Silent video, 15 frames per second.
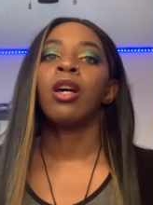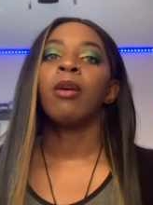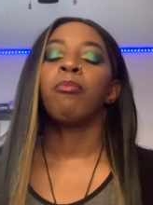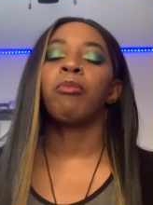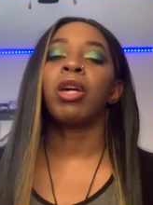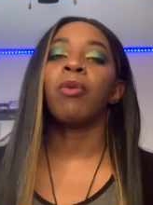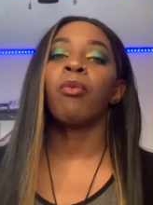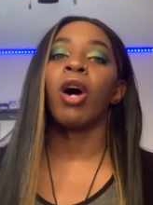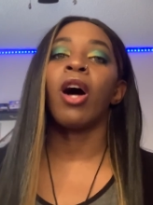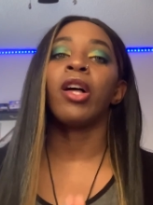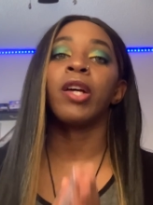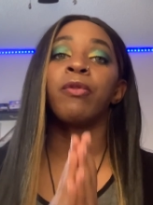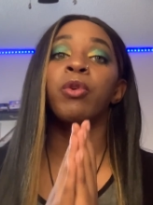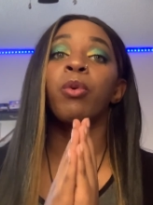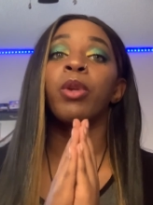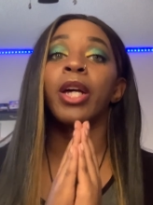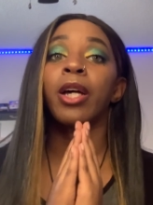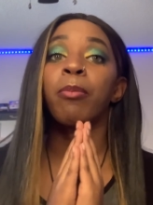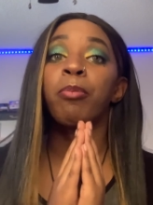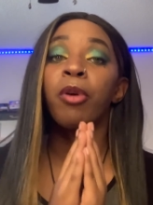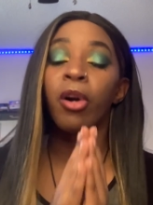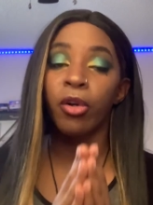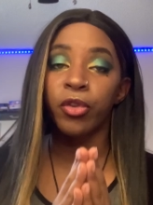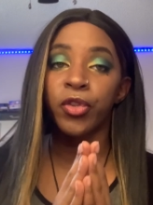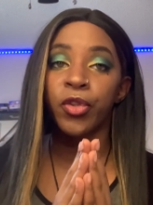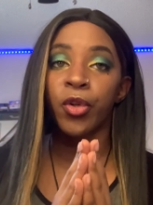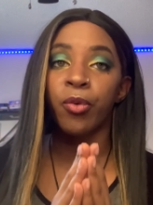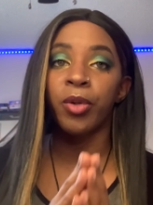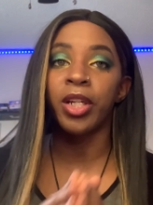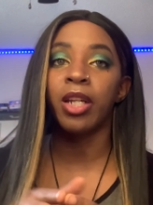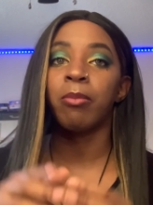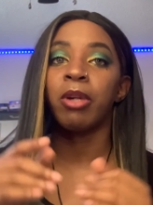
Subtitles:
Meanwhile, if you would like a personal reading,